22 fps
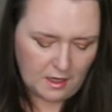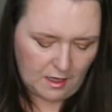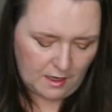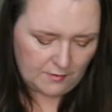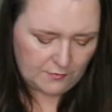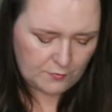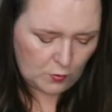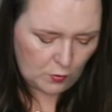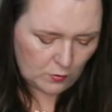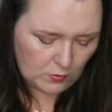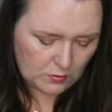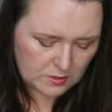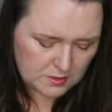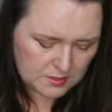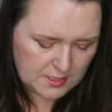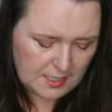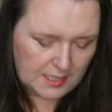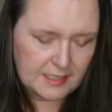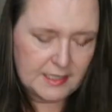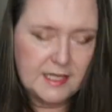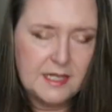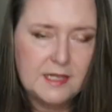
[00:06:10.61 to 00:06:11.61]
Of course,
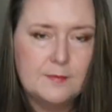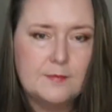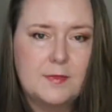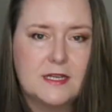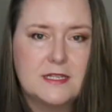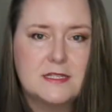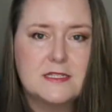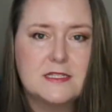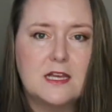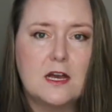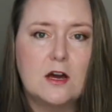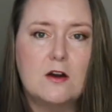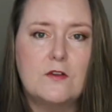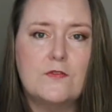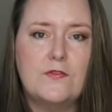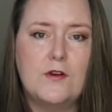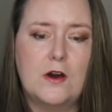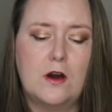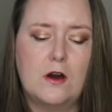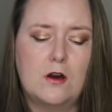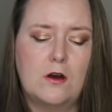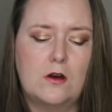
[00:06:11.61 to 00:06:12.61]
I keep my cell
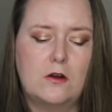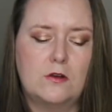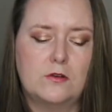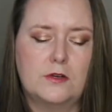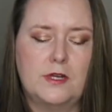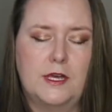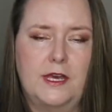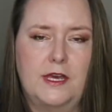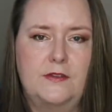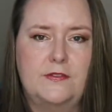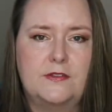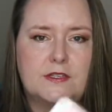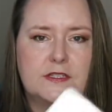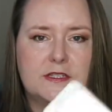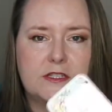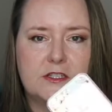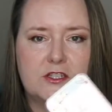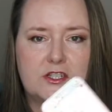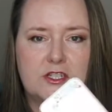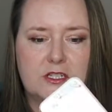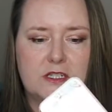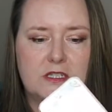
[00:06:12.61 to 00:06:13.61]
phone, and this
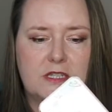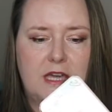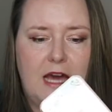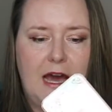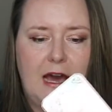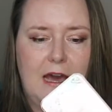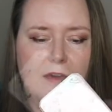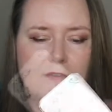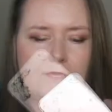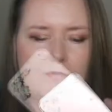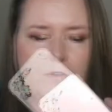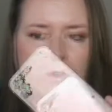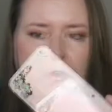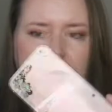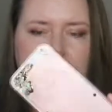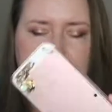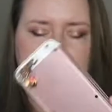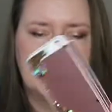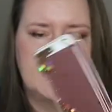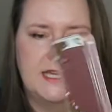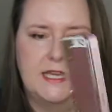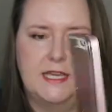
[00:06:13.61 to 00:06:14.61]
is just the iPhone
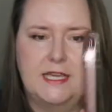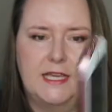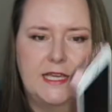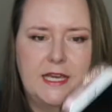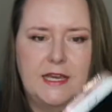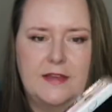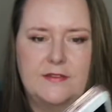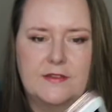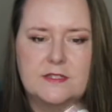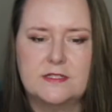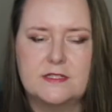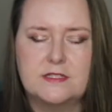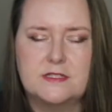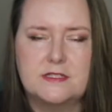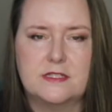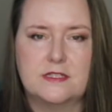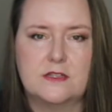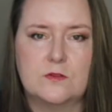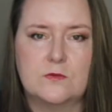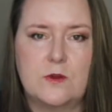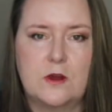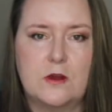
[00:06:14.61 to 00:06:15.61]
SE, and this is
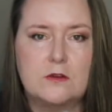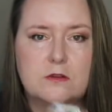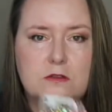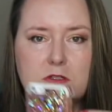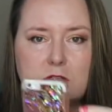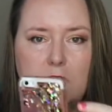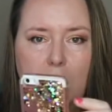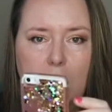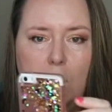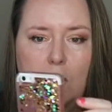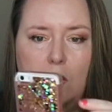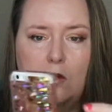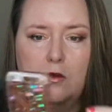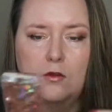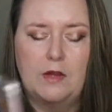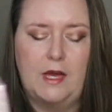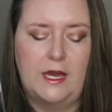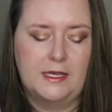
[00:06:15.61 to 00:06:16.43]
in the rose gold.